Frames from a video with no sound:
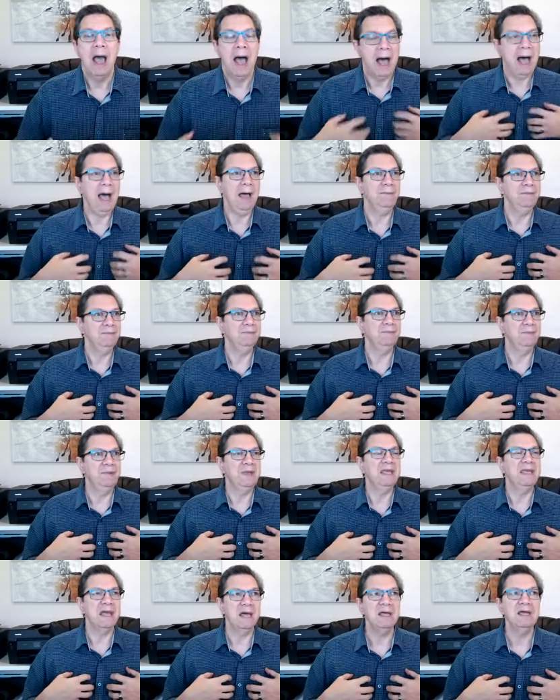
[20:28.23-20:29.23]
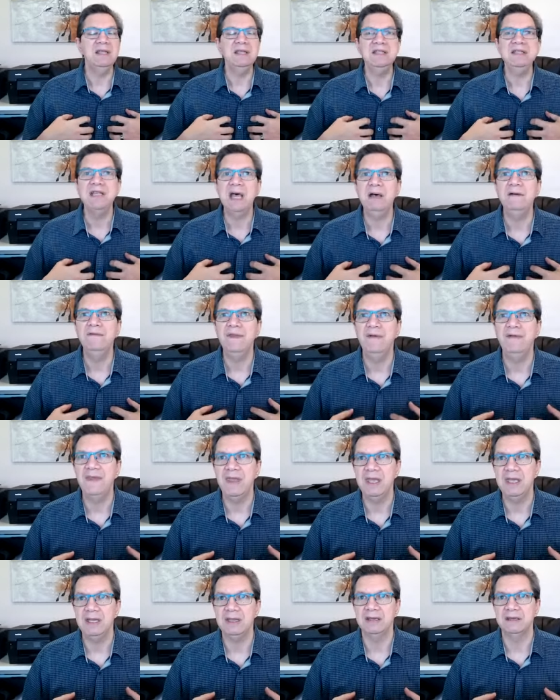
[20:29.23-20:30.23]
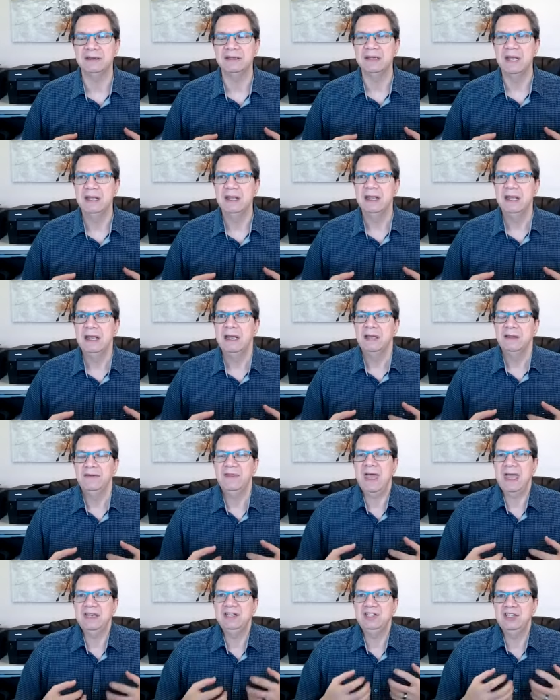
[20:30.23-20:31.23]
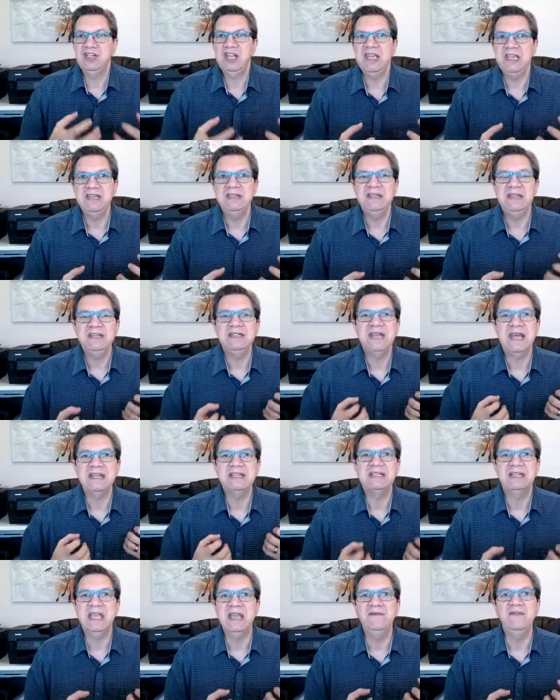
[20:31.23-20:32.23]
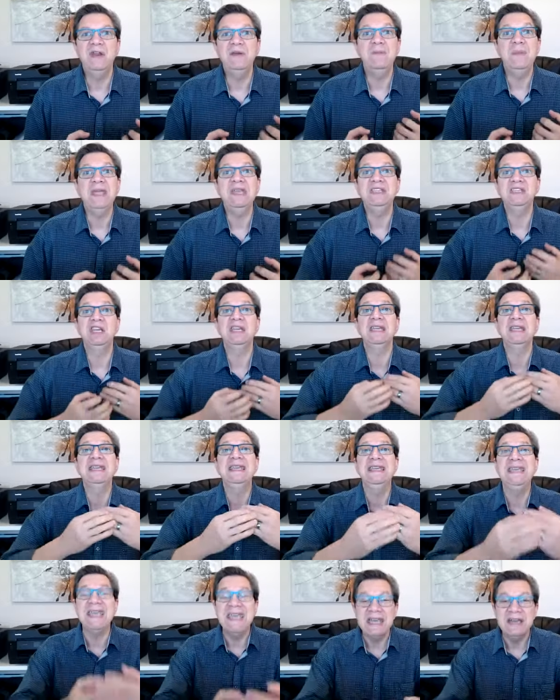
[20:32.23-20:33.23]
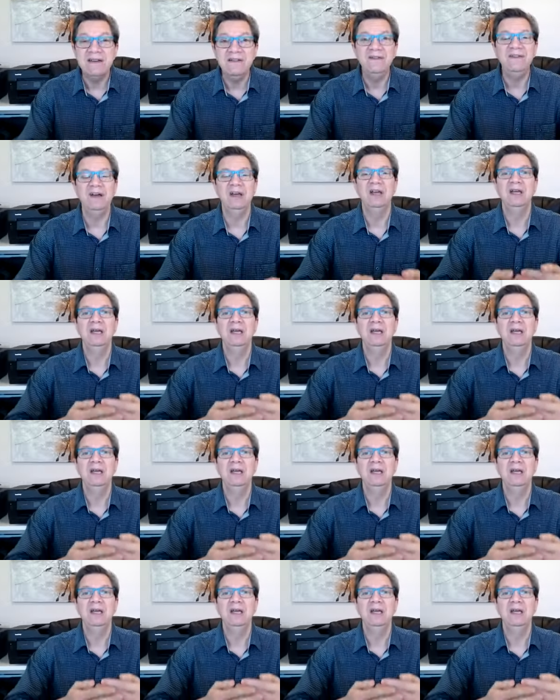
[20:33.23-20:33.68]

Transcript: I'm because of the things that Jesus has given me to give